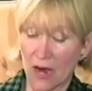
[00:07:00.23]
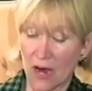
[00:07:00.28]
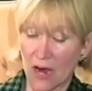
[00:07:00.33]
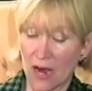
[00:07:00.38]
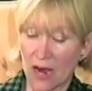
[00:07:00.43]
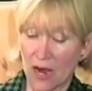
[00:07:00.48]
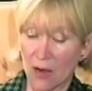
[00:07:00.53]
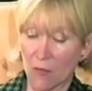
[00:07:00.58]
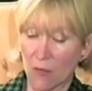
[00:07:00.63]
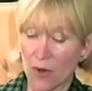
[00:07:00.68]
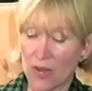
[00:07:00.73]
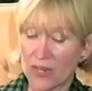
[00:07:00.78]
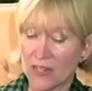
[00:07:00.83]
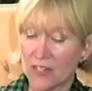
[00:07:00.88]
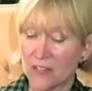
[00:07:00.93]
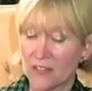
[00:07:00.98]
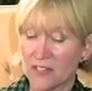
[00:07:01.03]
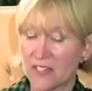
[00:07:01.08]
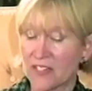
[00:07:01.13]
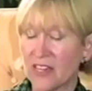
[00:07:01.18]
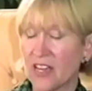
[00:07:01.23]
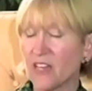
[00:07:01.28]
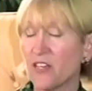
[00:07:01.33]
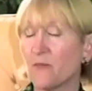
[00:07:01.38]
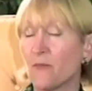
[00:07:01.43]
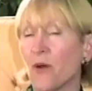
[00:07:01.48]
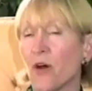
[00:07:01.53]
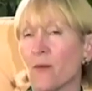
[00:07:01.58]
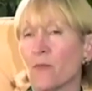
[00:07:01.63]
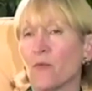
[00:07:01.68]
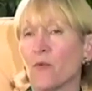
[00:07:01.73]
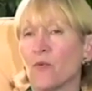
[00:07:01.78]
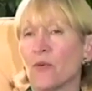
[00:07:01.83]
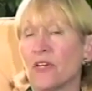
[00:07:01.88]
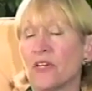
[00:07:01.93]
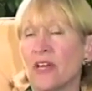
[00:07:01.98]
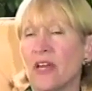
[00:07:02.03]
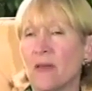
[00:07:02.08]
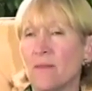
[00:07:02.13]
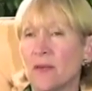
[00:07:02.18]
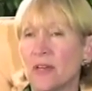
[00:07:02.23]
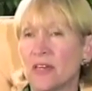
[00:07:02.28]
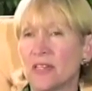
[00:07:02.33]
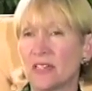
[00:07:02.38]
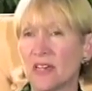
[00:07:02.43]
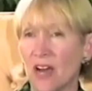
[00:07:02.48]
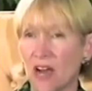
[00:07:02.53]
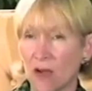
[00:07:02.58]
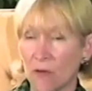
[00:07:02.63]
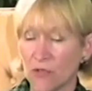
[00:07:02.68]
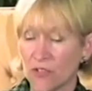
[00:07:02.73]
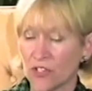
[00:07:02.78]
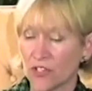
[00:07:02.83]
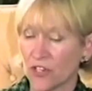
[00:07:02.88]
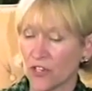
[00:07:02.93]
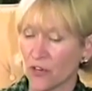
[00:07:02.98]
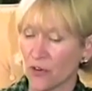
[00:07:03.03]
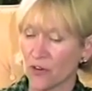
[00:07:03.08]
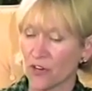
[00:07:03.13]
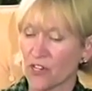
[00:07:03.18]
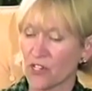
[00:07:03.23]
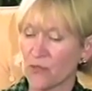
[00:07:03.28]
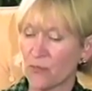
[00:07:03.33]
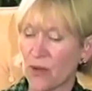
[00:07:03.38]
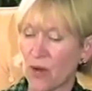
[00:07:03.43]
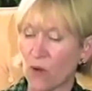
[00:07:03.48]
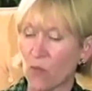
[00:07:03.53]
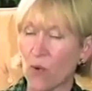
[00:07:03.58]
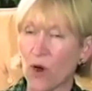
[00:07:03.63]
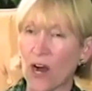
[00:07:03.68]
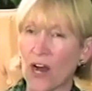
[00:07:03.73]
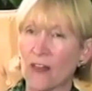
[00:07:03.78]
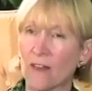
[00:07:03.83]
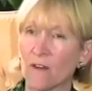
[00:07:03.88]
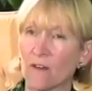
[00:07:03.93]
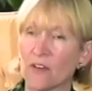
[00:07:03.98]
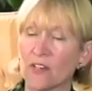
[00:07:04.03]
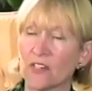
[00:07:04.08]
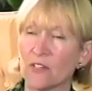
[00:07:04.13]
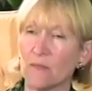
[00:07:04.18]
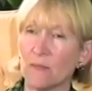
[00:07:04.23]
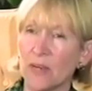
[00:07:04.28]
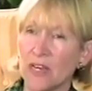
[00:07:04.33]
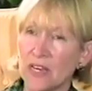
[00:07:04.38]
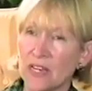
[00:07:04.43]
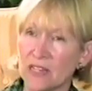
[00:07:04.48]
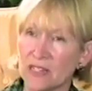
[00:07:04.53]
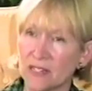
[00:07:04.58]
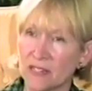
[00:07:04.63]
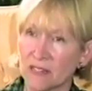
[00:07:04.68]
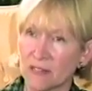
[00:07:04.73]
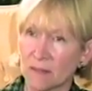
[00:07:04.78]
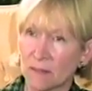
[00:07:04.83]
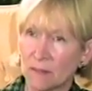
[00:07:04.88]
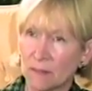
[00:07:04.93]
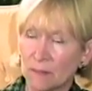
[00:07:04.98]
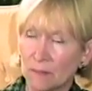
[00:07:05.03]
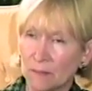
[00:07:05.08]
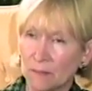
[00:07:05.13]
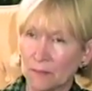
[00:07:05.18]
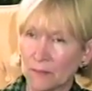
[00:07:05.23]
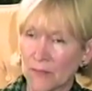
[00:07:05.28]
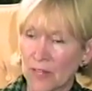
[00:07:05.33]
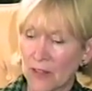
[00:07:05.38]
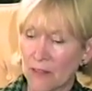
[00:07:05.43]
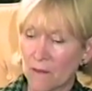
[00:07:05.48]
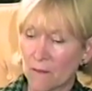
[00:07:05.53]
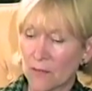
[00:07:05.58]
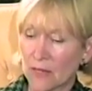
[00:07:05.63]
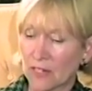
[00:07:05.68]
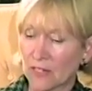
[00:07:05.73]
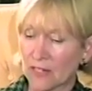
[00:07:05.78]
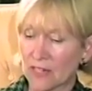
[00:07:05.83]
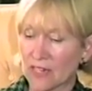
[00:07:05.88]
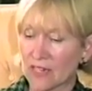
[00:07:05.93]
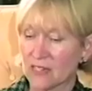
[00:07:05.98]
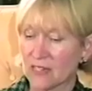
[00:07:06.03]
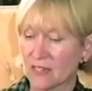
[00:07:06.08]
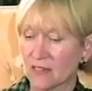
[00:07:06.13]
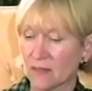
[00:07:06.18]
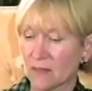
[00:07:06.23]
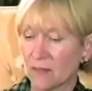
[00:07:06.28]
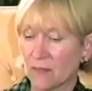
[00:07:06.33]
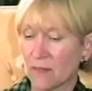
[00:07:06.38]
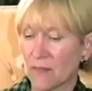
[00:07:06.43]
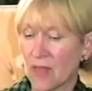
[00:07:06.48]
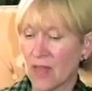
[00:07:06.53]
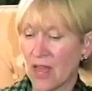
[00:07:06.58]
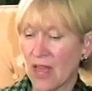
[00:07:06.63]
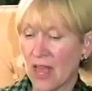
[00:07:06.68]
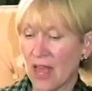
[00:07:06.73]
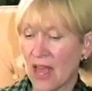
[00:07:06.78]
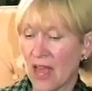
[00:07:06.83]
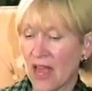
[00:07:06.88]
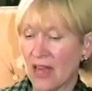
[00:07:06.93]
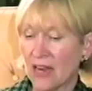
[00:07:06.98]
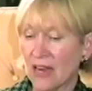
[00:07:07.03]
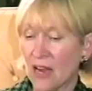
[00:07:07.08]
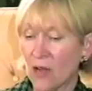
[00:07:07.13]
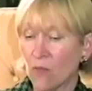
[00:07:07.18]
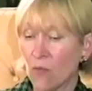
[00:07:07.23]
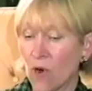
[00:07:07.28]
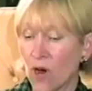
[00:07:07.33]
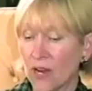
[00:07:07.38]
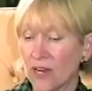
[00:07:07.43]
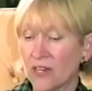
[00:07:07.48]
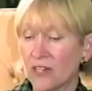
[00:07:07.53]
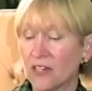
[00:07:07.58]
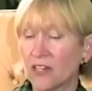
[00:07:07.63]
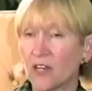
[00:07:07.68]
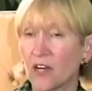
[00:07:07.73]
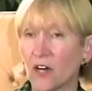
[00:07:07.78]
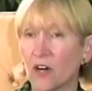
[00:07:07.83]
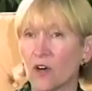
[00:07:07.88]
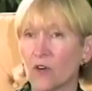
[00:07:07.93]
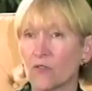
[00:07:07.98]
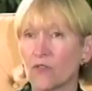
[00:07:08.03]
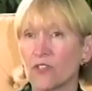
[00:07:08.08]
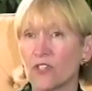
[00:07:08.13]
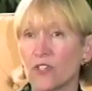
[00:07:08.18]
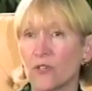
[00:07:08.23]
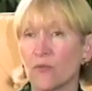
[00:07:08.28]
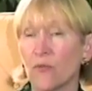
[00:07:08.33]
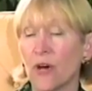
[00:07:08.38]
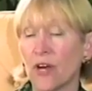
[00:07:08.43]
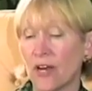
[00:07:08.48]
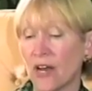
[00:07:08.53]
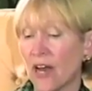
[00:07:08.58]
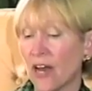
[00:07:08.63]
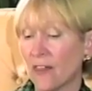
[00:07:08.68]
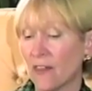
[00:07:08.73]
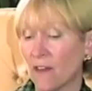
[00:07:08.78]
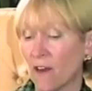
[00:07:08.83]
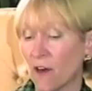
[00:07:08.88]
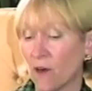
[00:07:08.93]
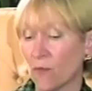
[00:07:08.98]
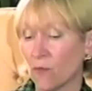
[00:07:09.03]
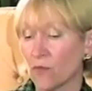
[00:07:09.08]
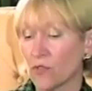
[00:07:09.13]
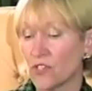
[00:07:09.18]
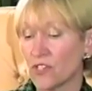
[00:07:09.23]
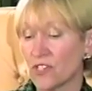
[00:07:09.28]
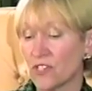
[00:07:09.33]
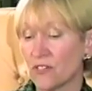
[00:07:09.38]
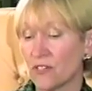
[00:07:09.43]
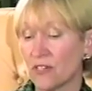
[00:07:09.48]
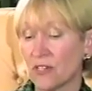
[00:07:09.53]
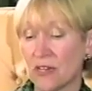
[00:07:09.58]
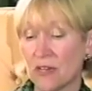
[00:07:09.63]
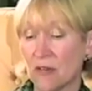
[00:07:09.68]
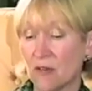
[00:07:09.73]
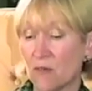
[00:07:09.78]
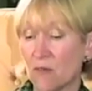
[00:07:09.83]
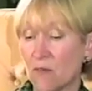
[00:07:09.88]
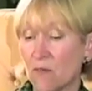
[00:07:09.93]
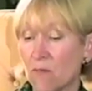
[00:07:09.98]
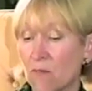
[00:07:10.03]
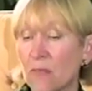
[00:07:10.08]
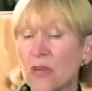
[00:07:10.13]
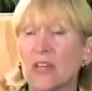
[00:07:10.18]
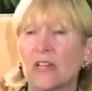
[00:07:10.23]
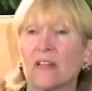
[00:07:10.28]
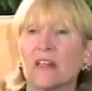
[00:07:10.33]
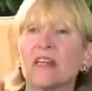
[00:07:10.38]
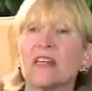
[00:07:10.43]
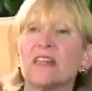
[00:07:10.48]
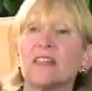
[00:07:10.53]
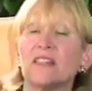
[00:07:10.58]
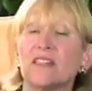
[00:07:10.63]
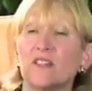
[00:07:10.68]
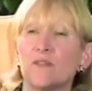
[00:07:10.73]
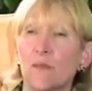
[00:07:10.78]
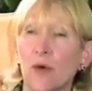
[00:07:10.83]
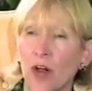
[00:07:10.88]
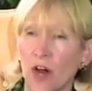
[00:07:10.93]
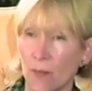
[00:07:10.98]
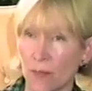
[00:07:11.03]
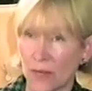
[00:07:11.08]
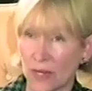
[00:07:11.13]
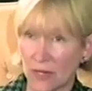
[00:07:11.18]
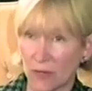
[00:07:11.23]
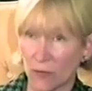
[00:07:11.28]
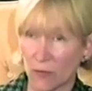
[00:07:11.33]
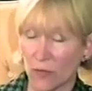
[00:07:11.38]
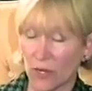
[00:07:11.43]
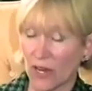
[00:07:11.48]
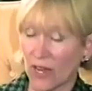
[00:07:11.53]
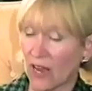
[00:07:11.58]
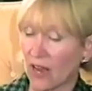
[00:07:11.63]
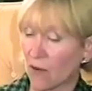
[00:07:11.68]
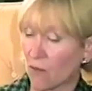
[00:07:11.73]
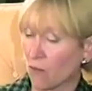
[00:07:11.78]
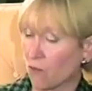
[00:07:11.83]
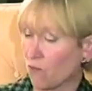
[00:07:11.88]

I went to the State Department one day because I was curious about why there isn't peace in the Middle East. And I wanted to go to what I thought was the Middle East Department. Well,